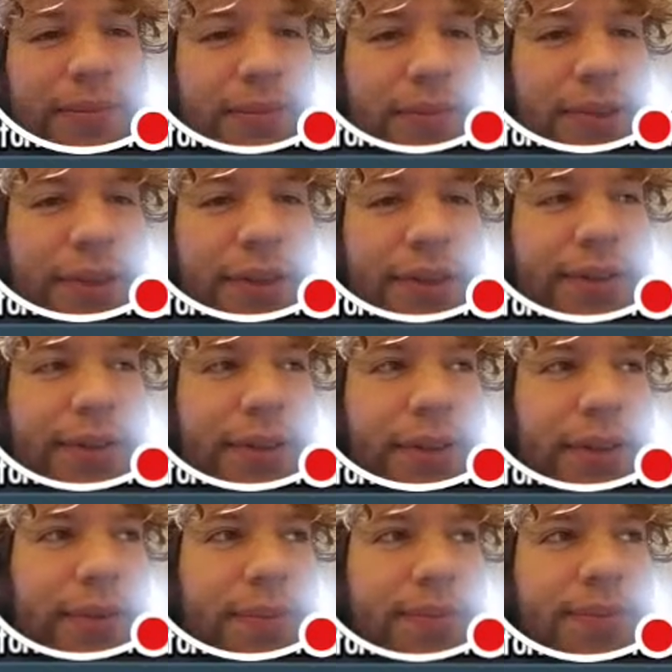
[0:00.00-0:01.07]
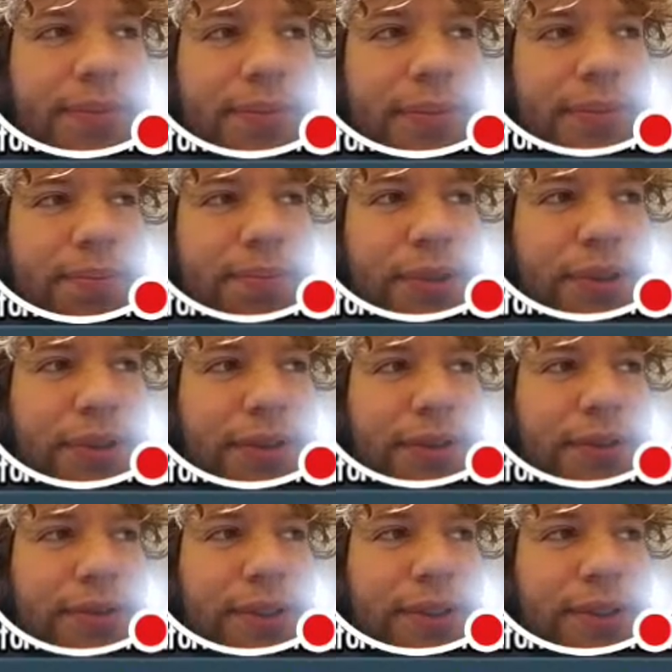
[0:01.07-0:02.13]
your build
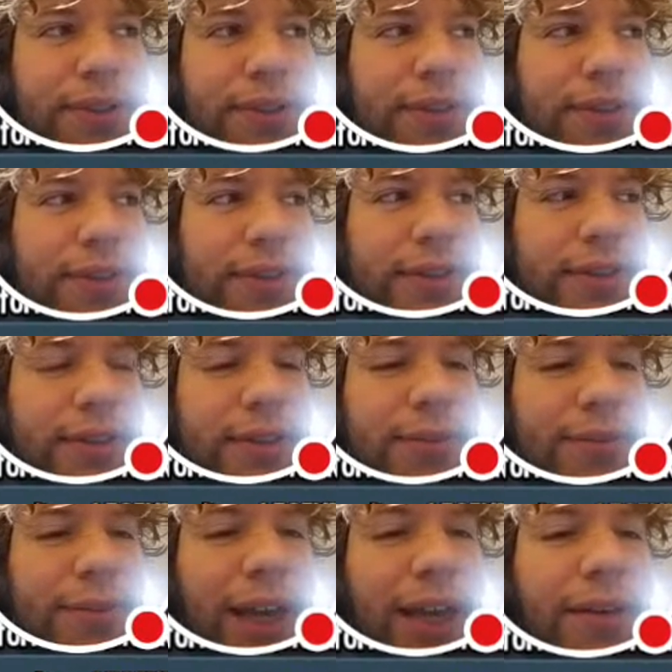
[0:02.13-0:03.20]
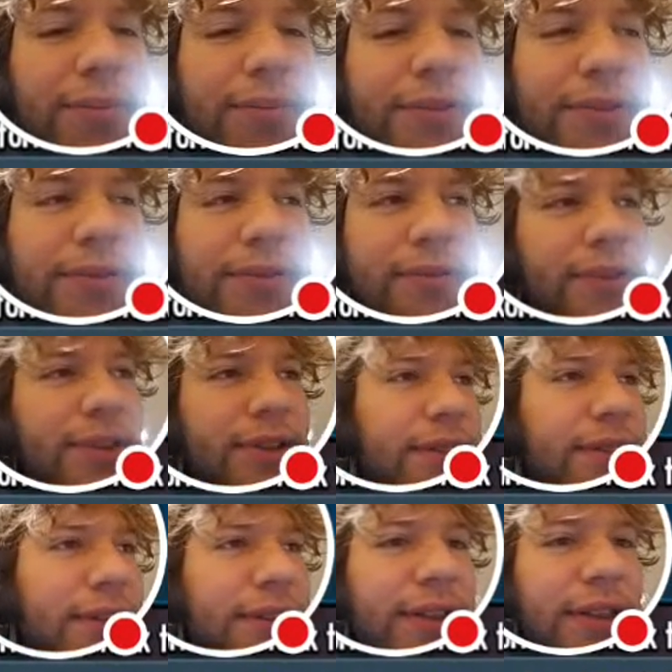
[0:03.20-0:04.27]
choices, your team comps were
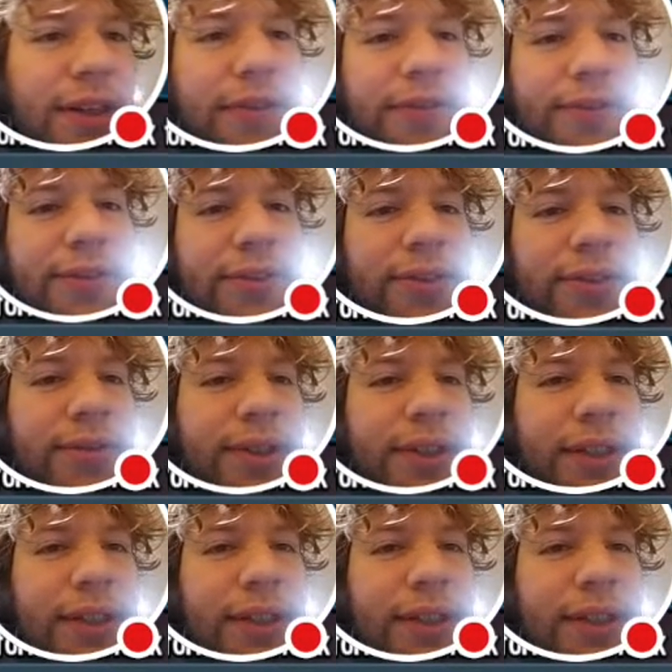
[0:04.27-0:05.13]
good enough to